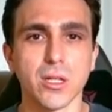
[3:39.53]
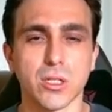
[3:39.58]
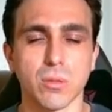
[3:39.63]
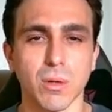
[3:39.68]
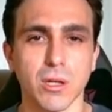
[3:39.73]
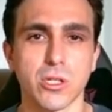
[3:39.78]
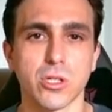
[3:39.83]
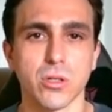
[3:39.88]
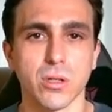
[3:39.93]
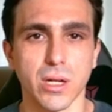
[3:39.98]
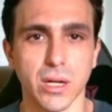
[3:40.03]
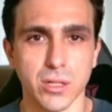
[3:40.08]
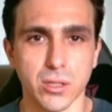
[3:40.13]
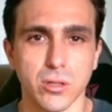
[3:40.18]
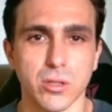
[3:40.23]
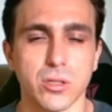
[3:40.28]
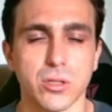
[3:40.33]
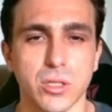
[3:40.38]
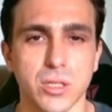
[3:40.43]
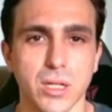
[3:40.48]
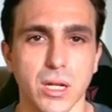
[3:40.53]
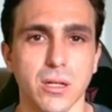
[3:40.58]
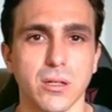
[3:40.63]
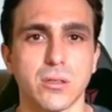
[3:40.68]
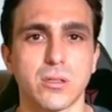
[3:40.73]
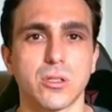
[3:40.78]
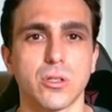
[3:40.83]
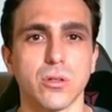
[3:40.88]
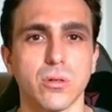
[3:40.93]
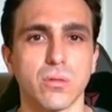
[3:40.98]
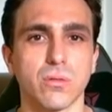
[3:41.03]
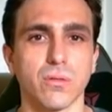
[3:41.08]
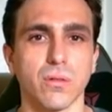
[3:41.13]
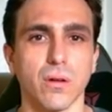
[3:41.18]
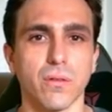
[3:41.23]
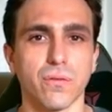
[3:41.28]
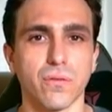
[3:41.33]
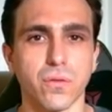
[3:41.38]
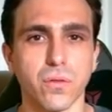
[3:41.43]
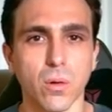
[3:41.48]
So make sure you guys are staying tuned
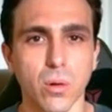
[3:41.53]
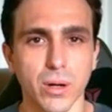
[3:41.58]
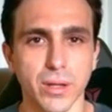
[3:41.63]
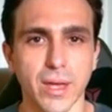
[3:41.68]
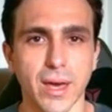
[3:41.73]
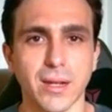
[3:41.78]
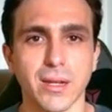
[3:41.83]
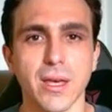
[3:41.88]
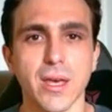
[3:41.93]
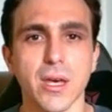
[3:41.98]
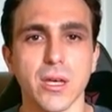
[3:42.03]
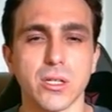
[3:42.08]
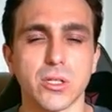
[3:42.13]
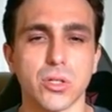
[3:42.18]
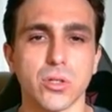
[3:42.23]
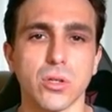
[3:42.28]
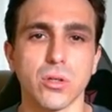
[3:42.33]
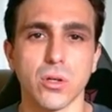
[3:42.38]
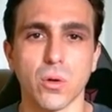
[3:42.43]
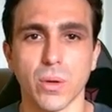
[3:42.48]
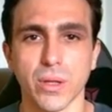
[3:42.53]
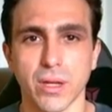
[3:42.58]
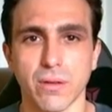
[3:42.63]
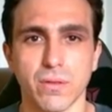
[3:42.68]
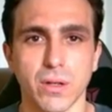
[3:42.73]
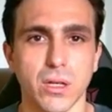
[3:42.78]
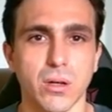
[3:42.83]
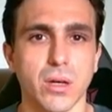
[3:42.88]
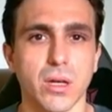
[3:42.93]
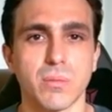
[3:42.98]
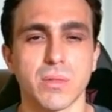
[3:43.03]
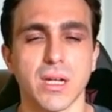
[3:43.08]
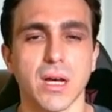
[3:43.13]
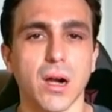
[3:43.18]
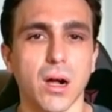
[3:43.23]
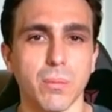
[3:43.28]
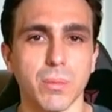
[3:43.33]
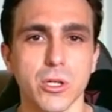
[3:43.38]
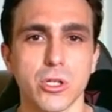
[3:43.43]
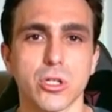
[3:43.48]
for that. So you know when that video comes
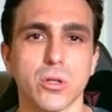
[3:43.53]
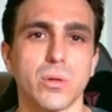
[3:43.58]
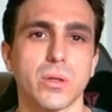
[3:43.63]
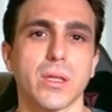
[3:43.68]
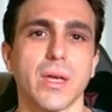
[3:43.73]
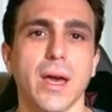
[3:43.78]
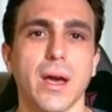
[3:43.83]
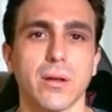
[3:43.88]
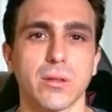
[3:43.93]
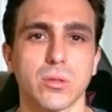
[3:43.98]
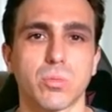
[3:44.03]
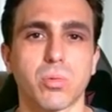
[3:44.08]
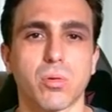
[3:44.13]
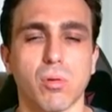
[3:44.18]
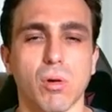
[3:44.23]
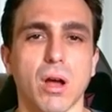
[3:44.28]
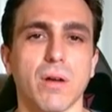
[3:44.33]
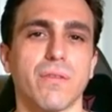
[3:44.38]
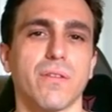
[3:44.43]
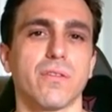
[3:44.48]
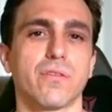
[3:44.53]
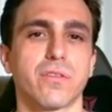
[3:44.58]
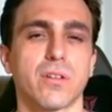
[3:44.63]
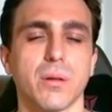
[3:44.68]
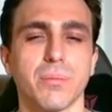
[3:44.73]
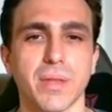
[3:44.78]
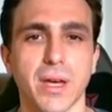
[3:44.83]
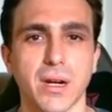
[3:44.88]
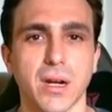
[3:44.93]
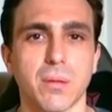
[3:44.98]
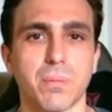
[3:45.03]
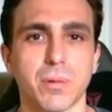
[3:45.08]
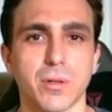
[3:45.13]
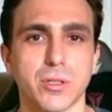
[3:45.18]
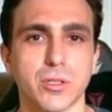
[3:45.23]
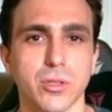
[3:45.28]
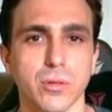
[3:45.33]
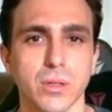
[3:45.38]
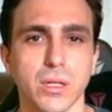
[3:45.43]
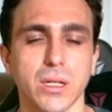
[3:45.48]
out, I'll be showing how to profit from that
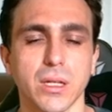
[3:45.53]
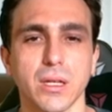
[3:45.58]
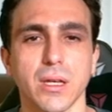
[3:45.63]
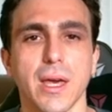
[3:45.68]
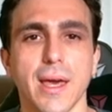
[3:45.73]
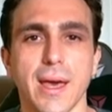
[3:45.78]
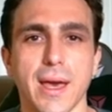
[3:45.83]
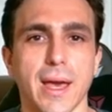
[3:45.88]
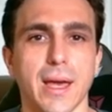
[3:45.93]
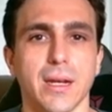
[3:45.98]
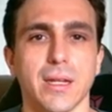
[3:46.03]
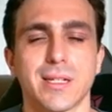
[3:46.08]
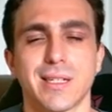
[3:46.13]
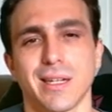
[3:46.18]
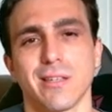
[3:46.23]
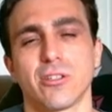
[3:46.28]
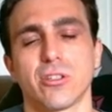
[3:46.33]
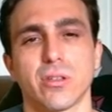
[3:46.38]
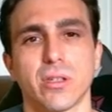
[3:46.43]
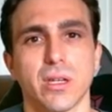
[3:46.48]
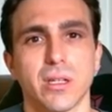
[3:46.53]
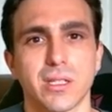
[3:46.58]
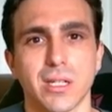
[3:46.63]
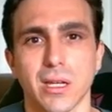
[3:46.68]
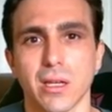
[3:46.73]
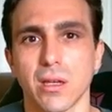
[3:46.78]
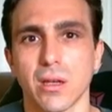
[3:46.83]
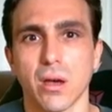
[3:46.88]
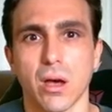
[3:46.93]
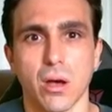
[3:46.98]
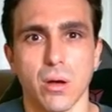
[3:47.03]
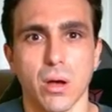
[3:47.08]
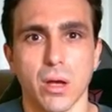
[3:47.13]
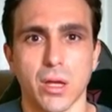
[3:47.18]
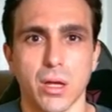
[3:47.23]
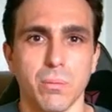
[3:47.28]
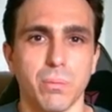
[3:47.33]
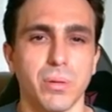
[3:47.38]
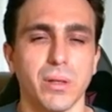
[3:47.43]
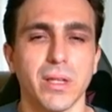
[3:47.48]
opportunity. And essentially, it's a
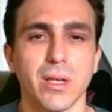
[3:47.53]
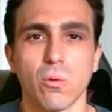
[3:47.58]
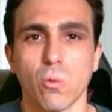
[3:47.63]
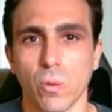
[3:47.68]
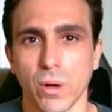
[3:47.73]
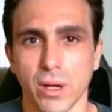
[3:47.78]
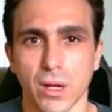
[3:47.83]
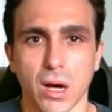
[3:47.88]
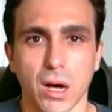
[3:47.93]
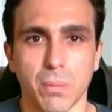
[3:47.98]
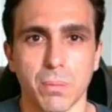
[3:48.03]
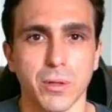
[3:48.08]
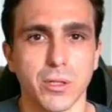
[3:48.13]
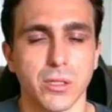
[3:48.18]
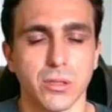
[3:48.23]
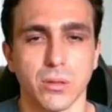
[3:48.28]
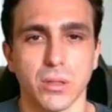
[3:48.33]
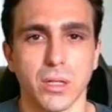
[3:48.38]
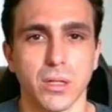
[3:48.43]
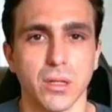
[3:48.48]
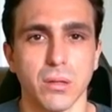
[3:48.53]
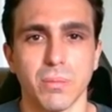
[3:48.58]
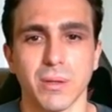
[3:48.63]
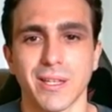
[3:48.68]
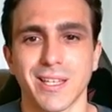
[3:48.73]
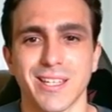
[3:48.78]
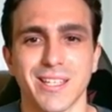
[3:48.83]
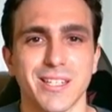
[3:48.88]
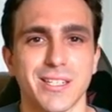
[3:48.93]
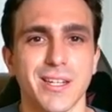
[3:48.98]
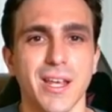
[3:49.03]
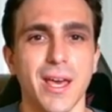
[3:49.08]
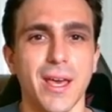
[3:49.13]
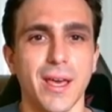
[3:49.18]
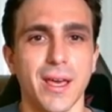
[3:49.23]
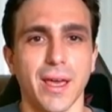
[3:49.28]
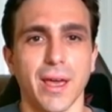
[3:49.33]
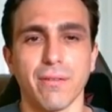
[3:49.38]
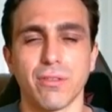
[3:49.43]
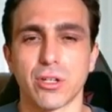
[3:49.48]
complete win opportunity because
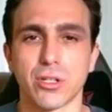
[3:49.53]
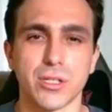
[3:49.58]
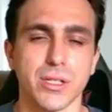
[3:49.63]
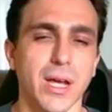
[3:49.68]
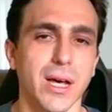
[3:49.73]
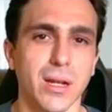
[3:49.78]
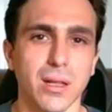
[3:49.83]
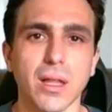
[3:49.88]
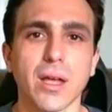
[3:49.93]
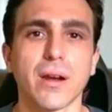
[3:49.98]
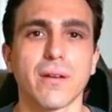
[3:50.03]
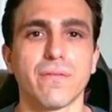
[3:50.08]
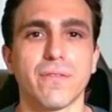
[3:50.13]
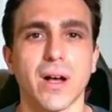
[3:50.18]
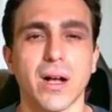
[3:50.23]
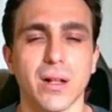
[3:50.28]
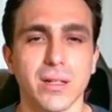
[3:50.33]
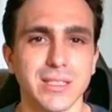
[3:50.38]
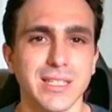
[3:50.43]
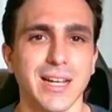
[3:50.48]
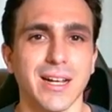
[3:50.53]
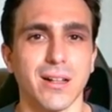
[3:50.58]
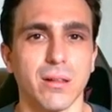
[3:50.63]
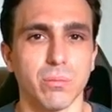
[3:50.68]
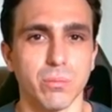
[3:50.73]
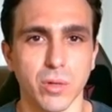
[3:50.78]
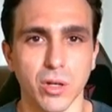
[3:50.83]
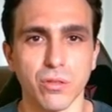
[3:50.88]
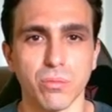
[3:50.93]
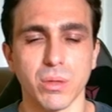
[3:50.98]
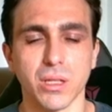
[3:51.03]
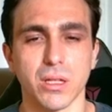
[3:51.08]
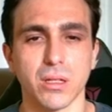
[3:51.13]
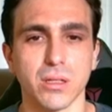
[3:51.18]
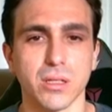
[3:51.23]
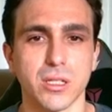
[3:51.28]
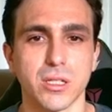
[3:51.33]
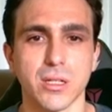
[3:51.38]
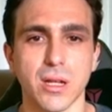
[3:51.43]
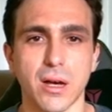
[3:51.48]
if there's not a lot of volatile movement
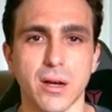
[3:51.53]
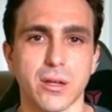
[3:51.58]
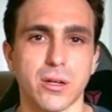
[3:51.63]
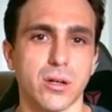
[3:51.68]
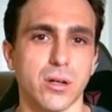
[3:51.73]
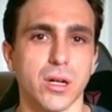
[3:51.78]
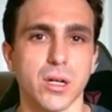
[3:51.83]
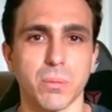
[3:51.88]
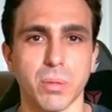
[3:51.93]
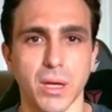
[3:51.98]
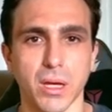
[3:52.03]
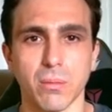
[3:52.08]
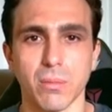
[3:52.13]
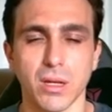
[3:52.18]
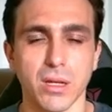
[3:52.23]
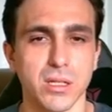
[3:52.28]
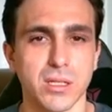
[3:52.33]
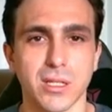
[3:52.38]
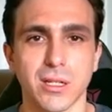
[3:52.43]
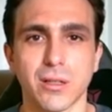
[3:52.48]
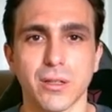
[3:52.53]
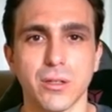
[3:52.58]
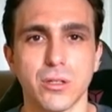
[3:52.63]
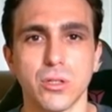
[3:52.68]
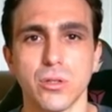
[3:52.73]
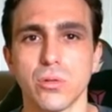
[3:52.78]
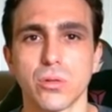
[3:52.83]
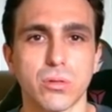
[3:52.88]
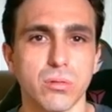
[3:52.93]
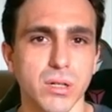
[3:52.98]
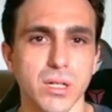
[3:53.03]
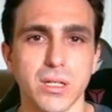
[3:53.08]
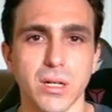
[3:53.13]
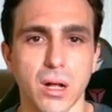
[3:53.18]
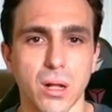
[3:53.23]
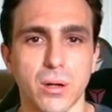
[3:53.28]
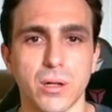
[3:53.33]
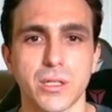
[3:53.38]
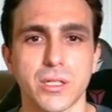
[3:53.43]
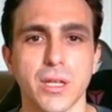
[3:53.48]
in the stock, you're going to pay basically two, three
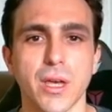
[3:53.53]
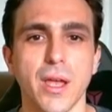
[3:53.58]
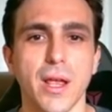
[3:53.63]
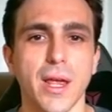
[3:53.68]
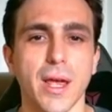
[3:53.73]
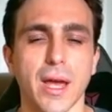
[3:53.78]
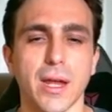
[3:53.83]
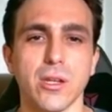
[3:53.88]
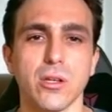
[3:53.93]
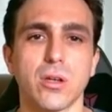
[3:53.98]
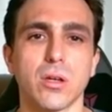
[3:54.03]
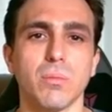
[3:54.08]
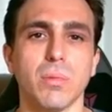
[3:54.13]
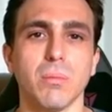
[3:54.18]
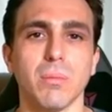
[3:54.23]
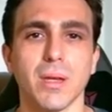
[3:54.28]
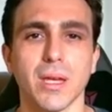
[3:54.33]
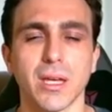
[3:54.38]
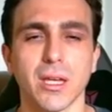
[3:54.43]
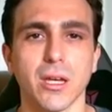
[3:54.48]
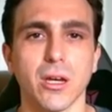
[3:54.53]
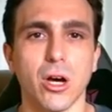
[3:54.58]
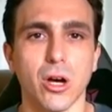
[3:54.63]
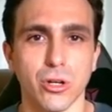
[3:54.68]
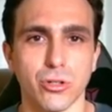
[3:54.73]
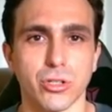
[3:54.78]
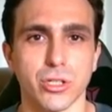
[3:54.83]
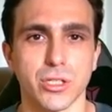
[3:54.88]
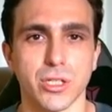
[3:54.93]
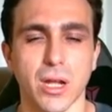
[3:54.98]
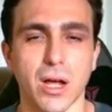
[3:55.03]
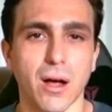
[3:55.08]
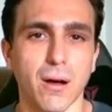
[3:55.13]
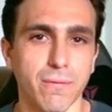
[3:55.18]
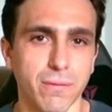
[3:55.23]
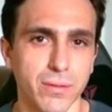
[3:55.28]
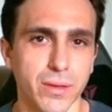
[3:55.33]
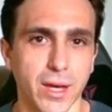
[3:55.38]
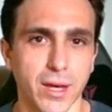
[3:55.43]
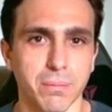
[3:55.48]
dollars, and you could be making hundreds
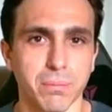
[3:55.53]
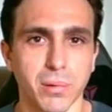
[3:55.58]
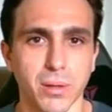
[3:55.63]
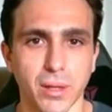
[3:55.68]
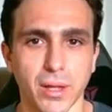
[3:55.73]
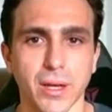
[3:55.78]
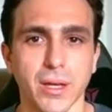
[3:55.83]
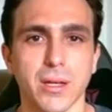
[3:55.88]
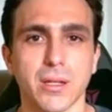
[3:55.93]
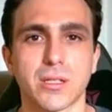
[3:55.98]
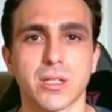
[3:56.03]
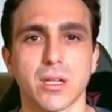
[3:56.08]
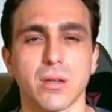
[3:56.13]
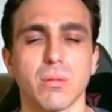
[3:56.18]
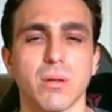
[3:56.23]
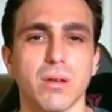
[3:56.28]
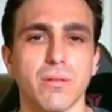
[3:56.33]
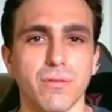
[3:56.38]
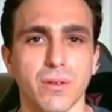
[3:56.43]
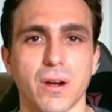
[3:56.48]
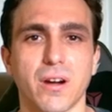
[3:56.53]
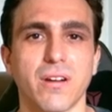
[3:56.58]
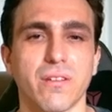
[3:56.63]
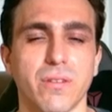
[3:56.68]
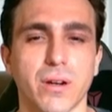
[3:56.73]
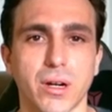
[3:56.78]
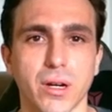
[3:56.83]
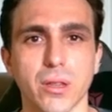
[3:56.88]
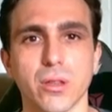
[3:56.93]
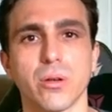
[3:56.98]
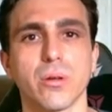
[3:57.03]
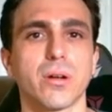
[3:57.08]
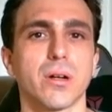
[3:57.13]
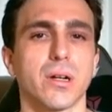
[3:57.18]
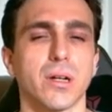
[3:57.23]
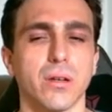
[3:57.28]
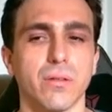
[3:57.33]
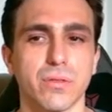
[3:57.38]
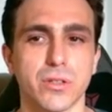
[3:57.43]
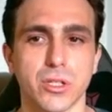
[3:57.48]
off of that play. It's going to be a very, very
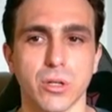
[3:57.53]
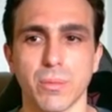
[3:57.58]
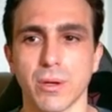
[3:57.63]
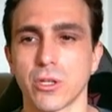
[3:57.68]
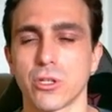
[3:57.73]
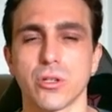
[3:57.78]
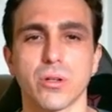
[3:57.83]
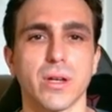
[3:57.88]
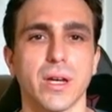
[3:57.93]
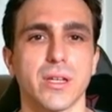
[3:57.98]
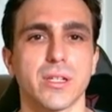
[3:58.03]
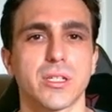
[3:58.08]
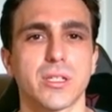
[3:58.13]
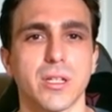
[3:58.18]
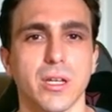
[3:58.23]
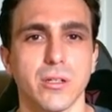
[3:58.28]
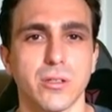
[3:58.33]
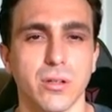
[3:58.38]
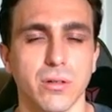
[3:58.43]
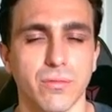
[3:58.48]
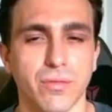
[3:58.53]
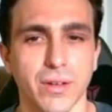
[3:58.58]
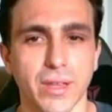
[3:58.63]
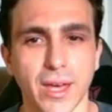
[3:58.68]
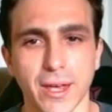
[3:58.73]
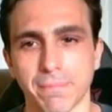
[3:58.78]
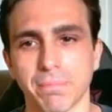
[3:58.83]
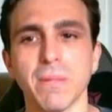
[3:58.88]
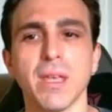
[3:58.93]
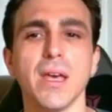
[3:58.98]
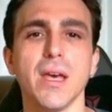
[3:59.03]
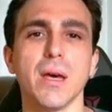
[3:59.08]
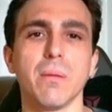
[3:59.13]
lucrative. So make sure you guys stay tuned for that.